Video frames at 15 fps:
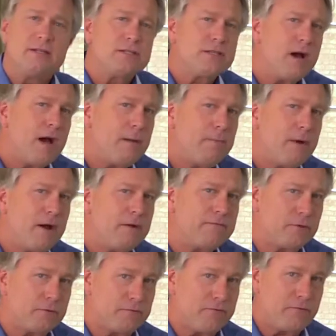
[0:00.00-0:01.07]
Top off
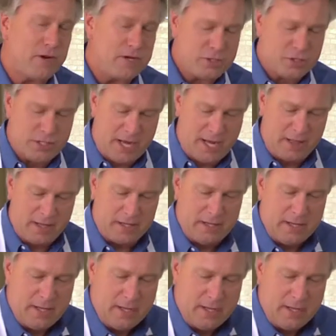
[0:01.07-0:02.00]
your French salad